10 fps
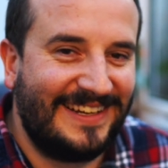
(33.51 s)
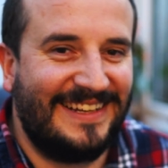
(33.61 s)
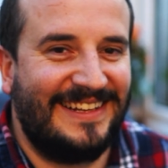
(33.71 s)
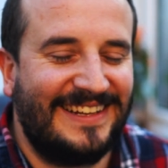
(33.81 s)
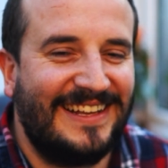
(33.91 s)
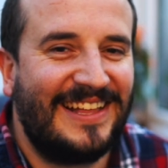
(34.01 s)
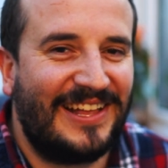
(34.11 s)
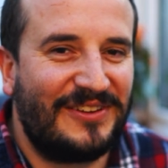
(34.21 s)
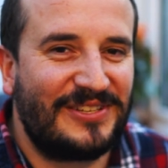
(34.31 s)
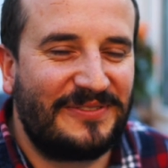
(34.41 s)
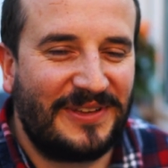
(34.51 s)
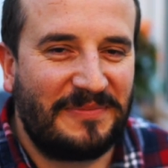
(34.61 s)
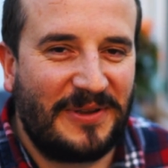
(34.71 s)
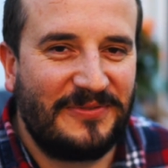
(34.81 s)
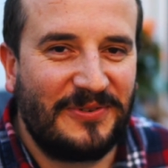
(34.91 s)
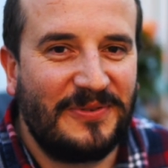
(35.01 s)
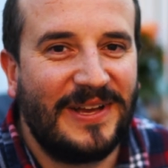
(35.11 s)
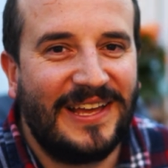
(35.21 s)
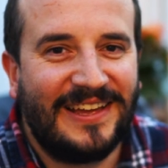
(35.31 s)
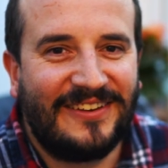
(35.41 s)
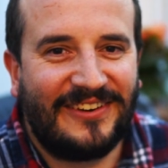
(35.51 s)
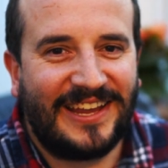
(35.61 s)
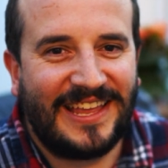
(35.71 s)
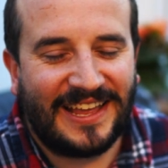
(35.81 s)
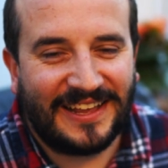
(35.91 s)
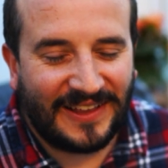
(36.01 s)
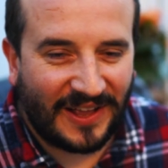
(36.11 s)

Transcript: That was a fair mouthful. Right,